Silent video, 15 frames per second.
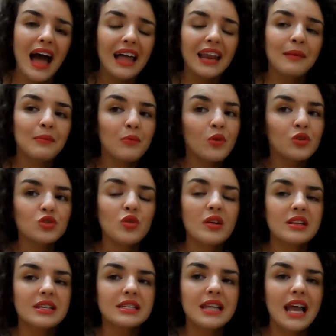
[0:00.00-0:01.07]
And I'm not
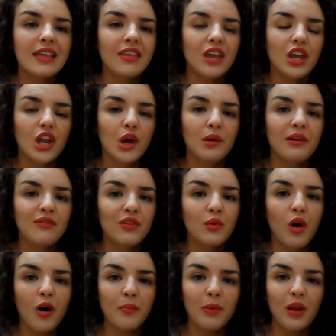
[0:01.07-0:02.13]
trying to say that, you know, if
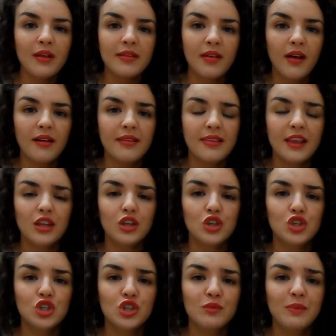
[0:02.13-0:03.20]
you are plus size, then
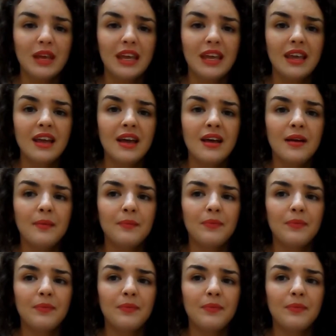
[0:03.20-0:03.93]
you should be